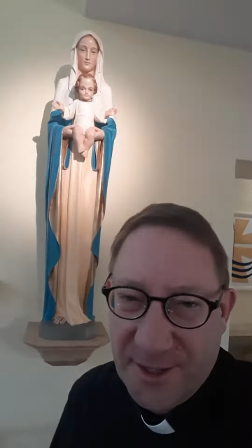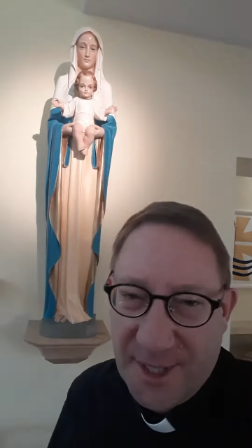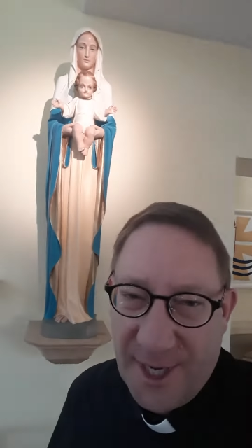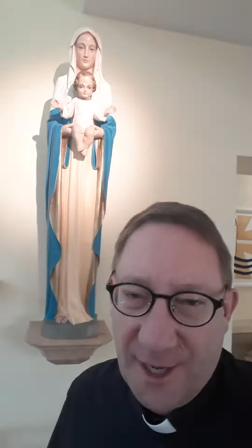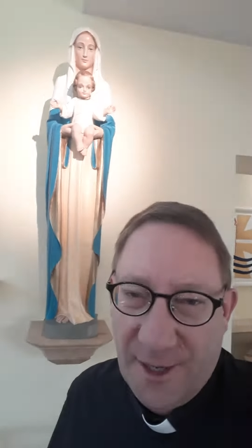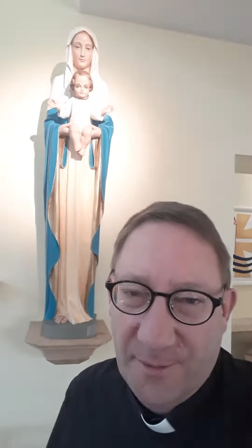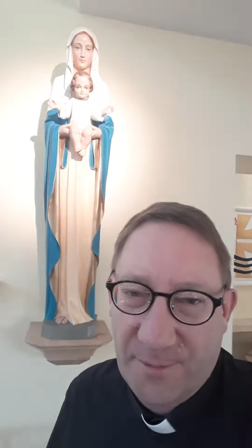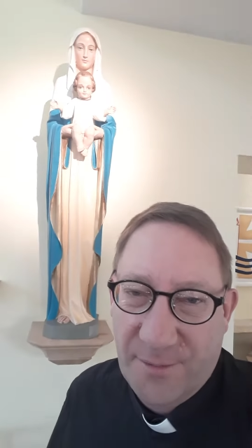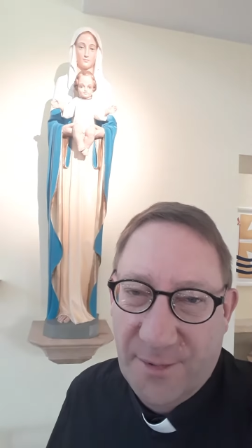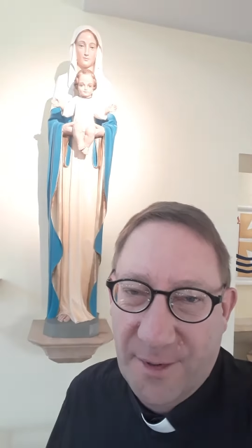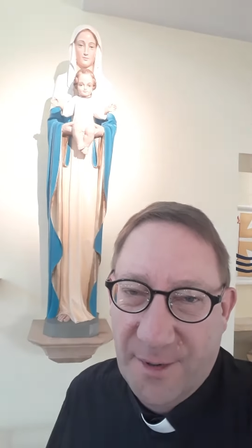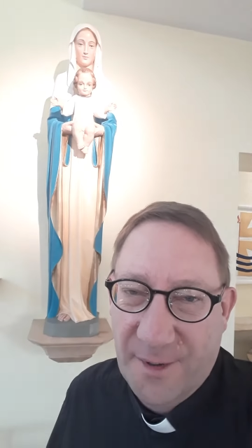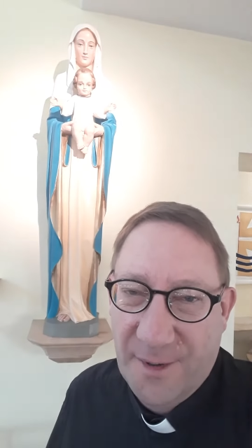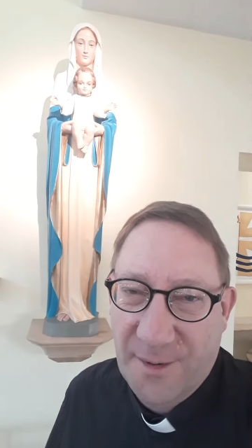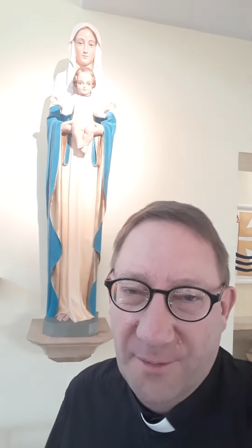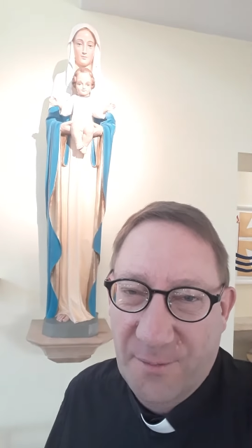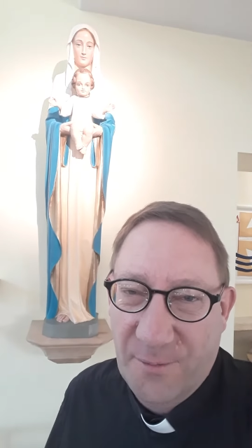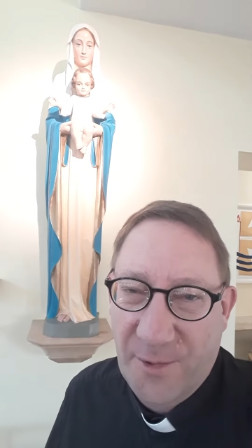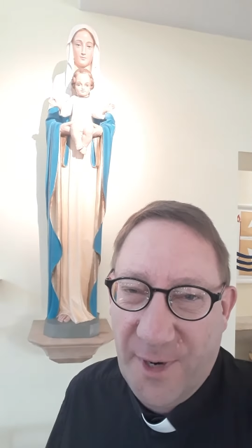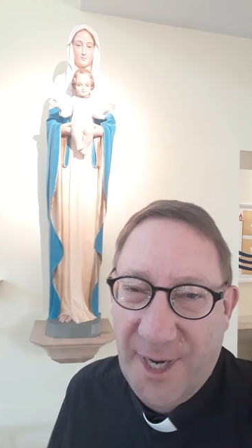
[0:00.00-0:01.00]
help,
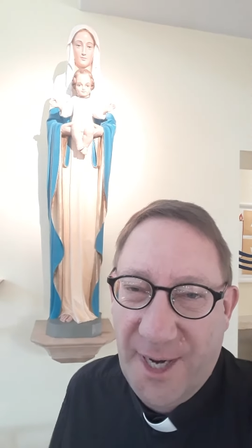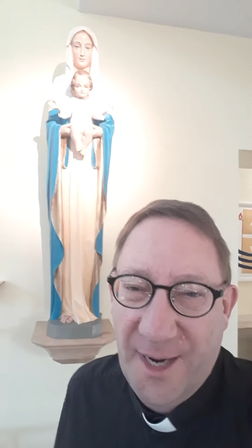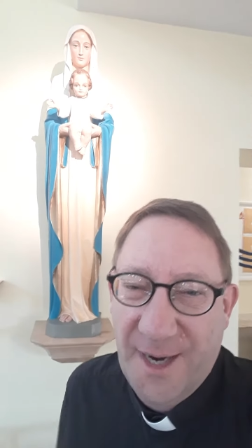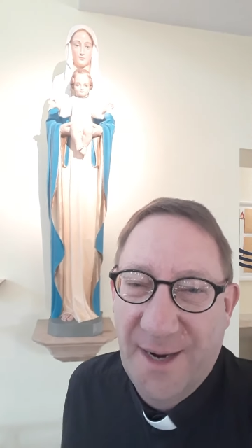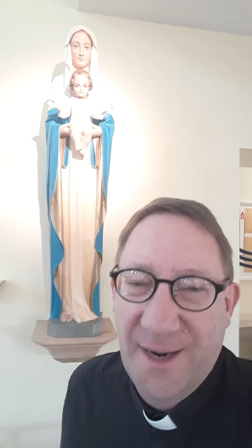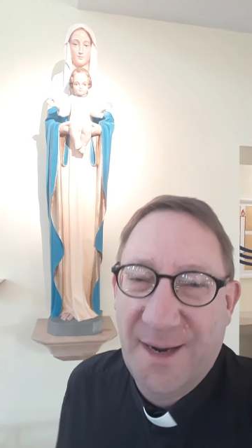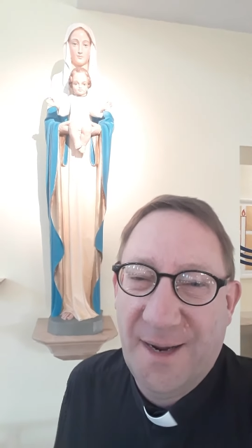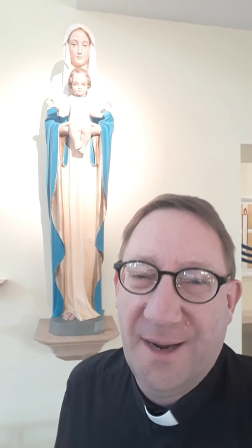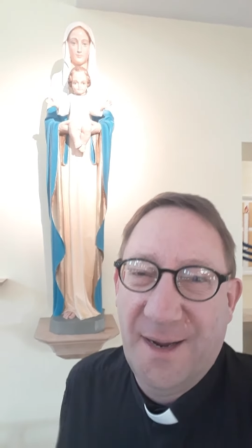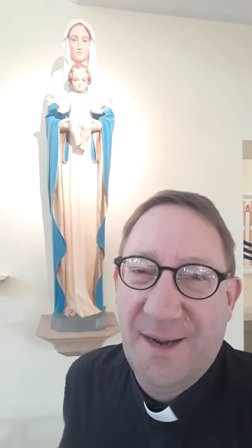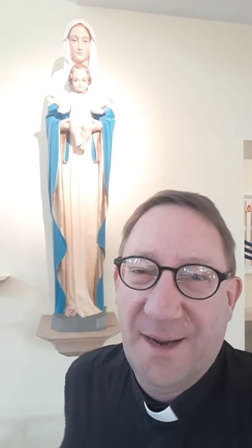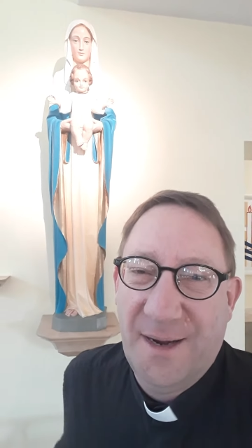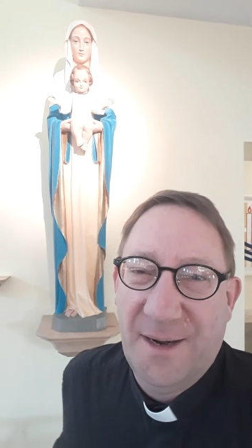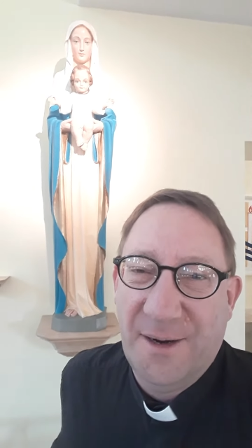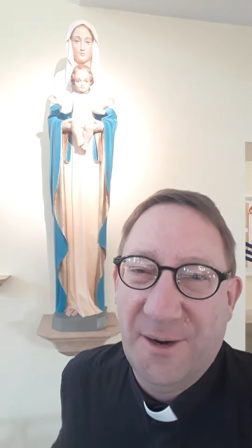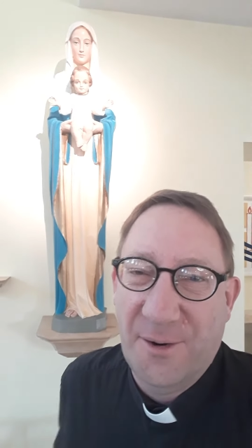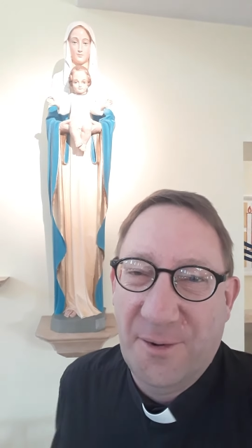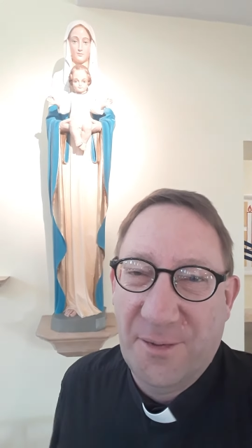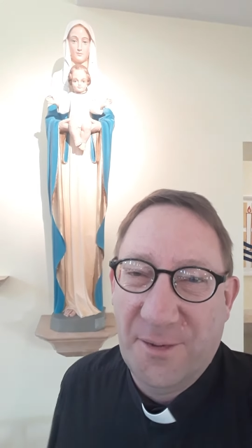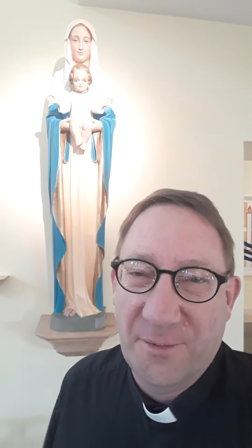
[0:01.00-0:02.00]
and we
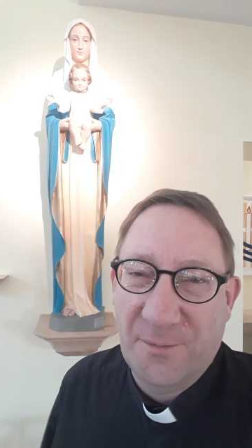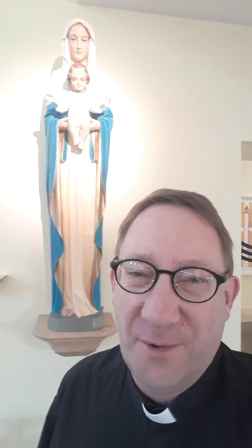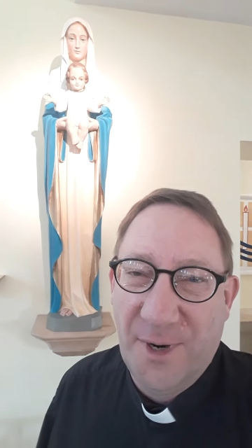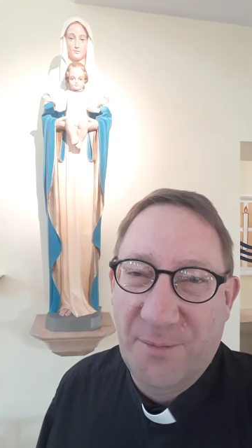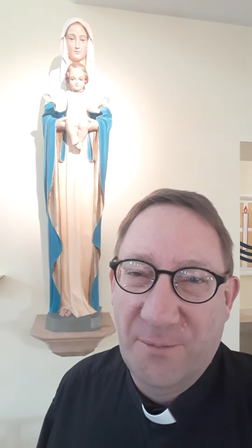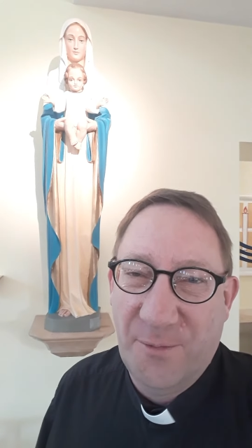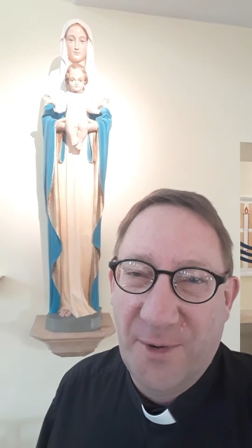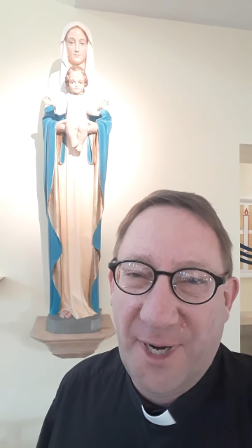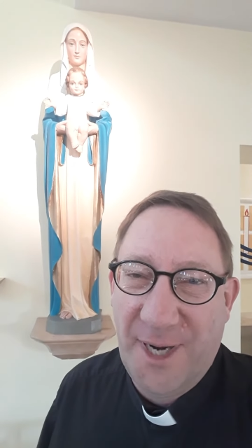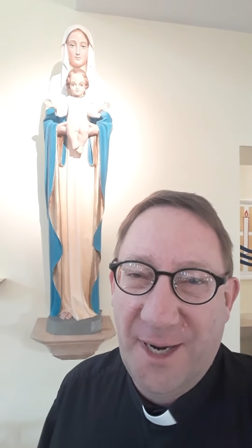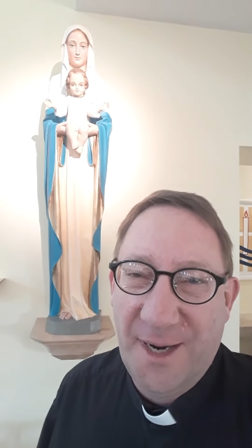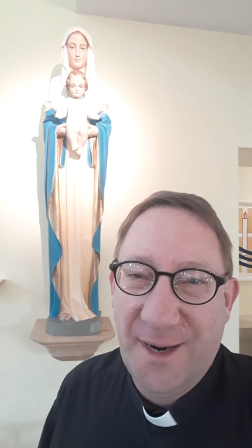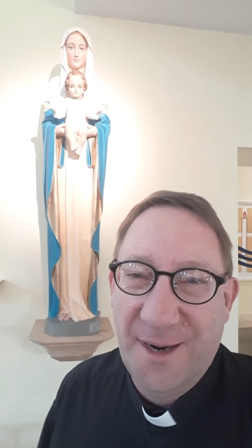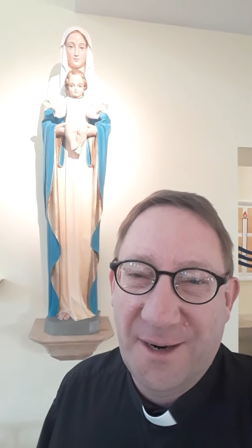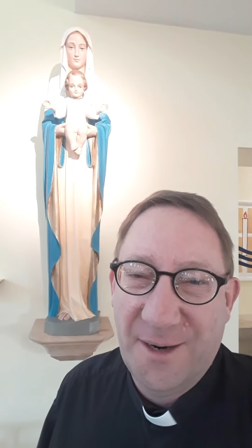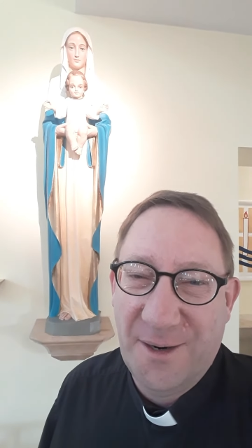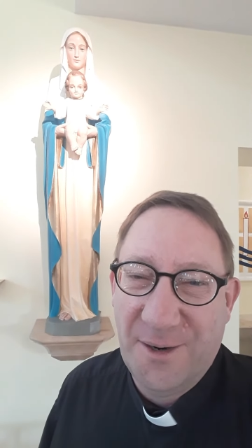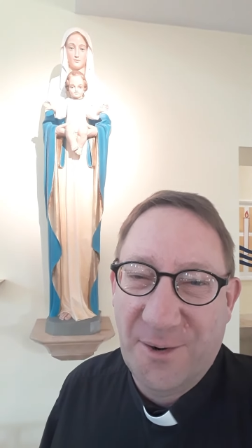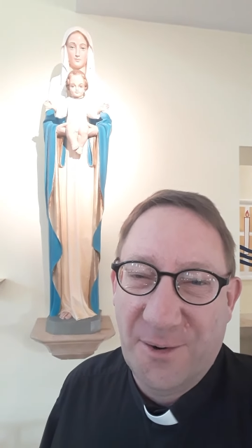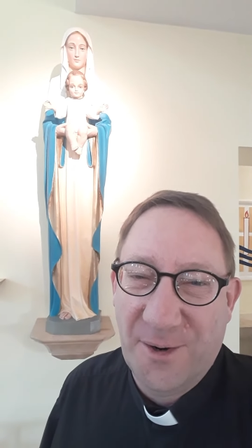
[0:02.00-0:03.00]
know that when we
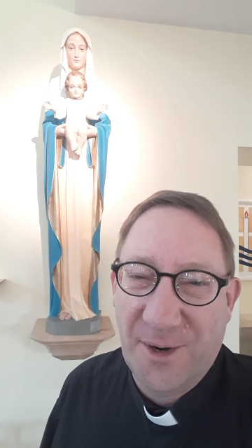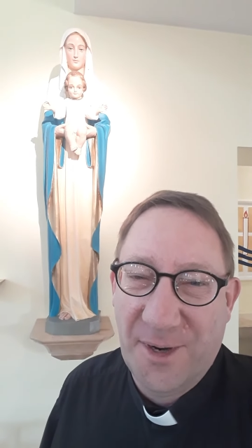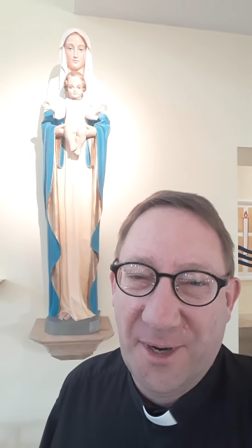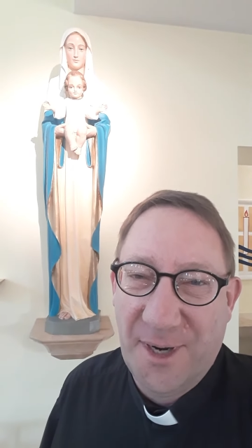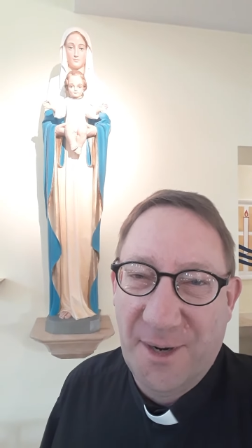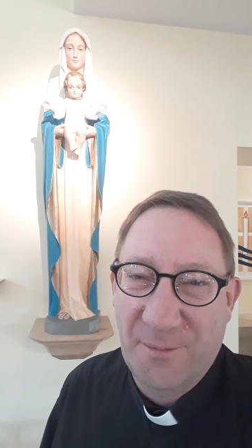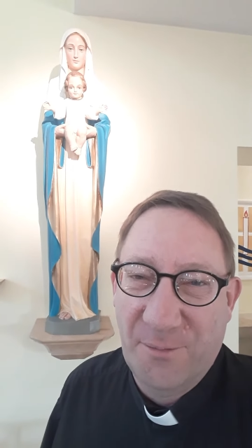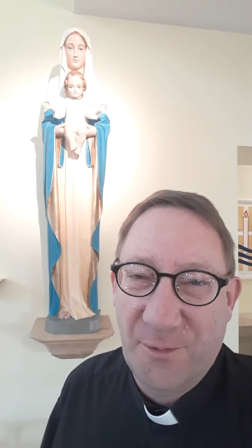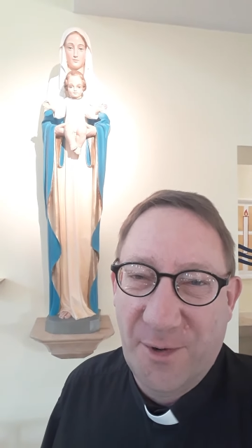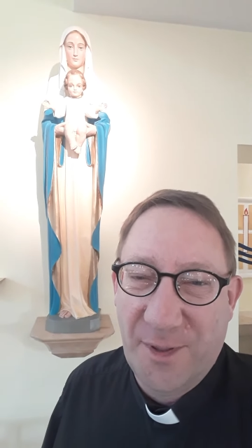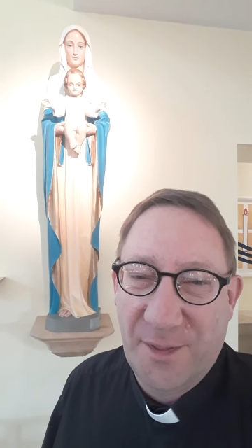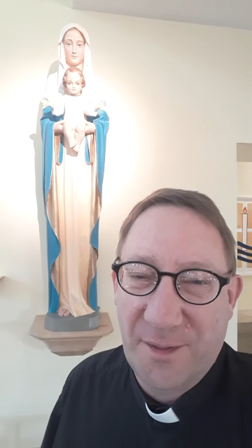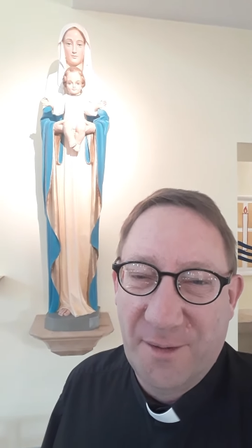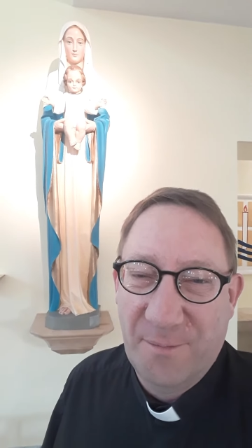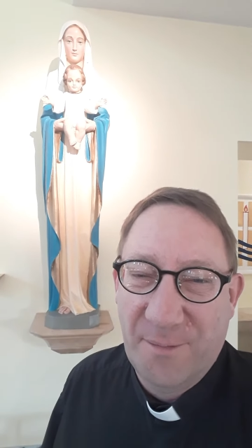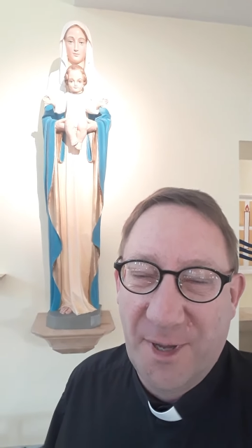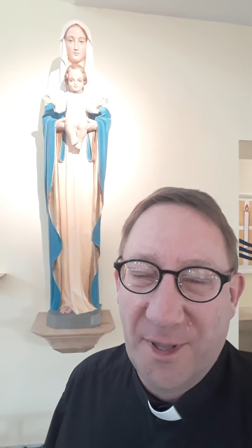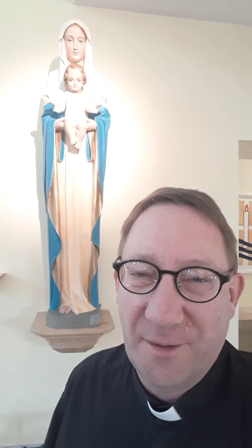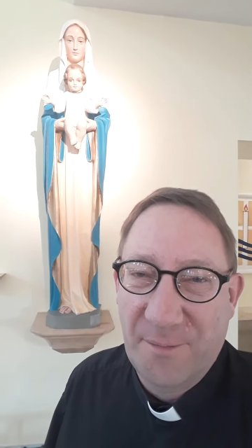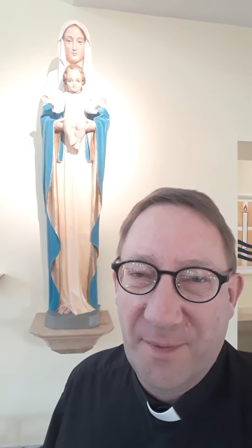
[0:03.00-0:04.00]
call on Him with
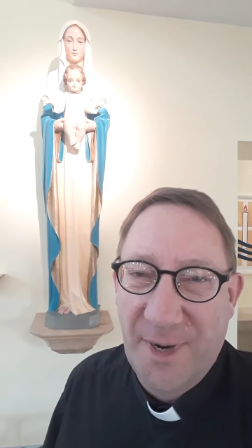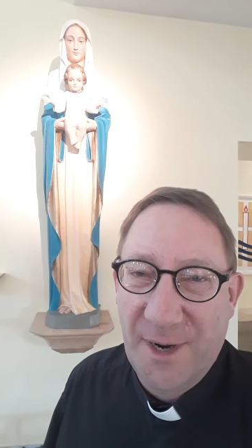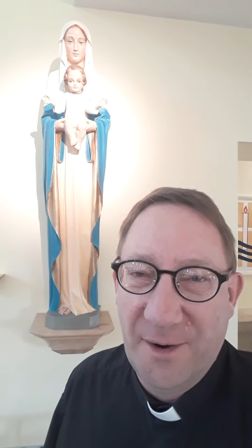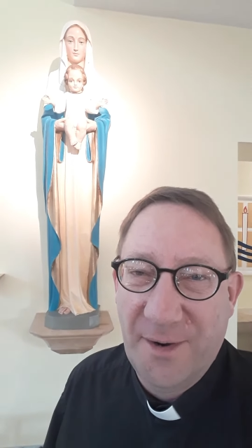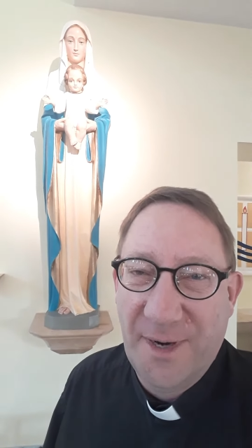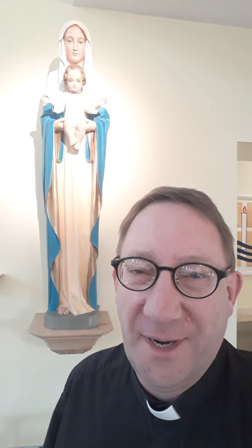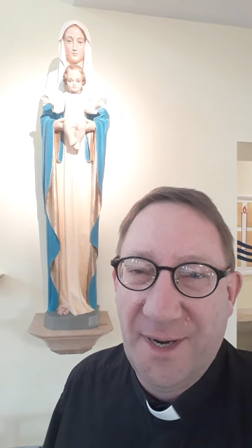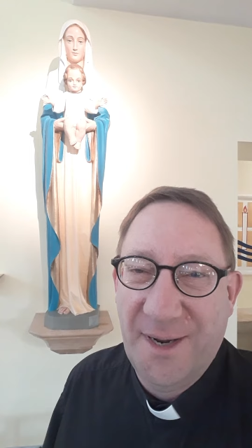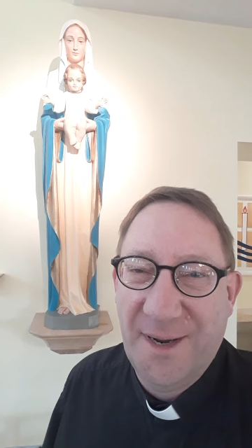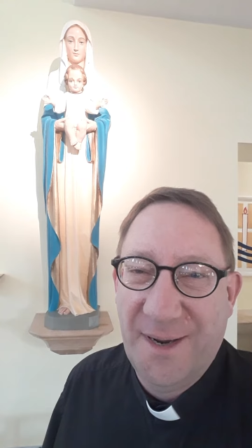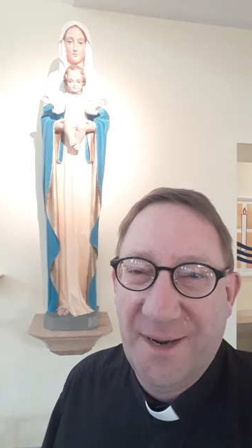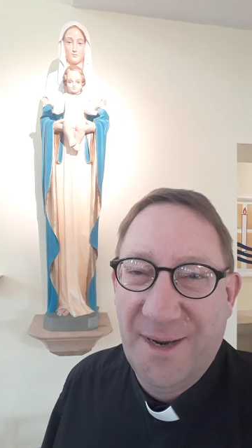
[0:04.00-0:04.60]
Mother Mary,